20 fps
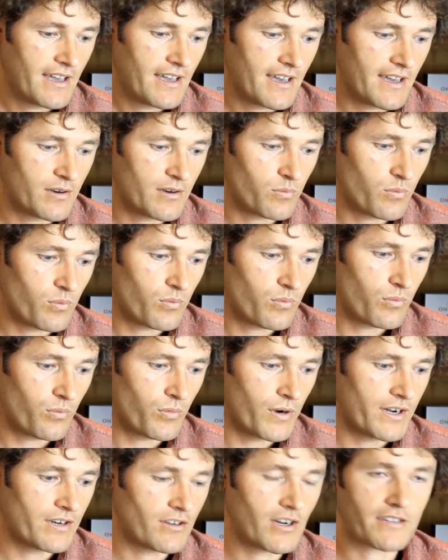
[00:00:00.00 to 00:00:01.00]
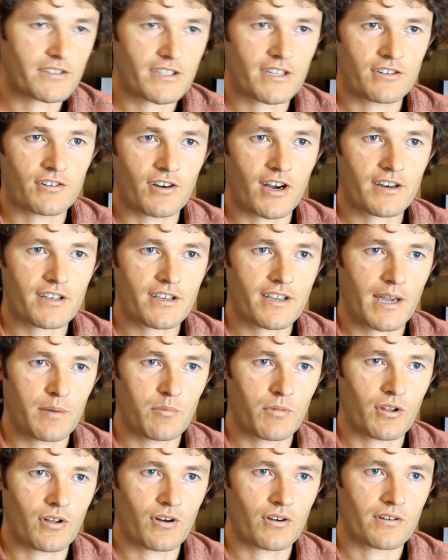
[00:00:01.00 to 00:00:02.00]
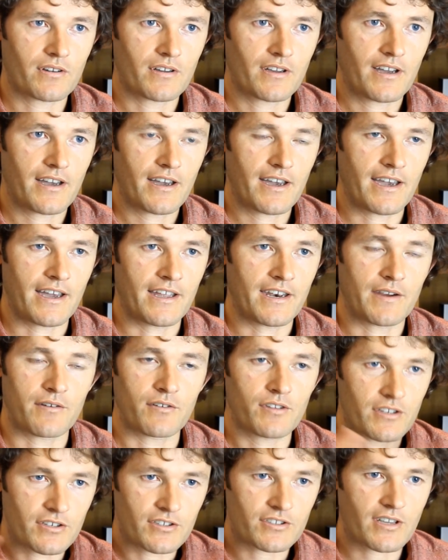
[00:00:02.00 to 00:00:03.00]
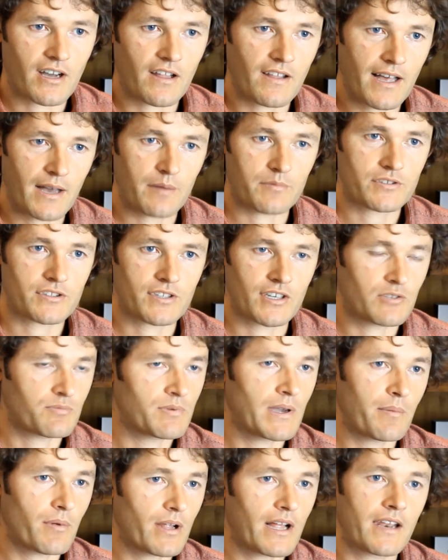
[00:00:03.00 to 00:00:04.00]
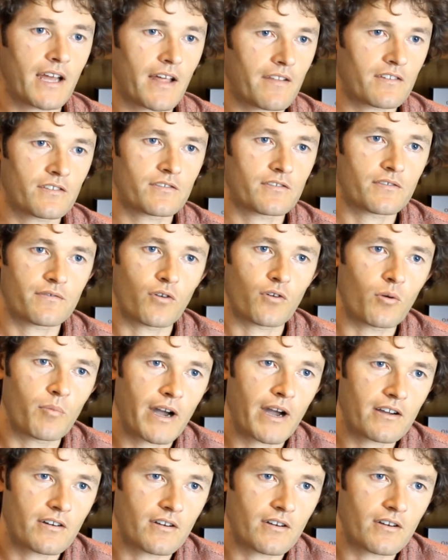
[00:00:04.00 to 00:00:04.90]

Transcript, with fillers: And when 1990 came along and everything just collapsed, these people had nothing to fall back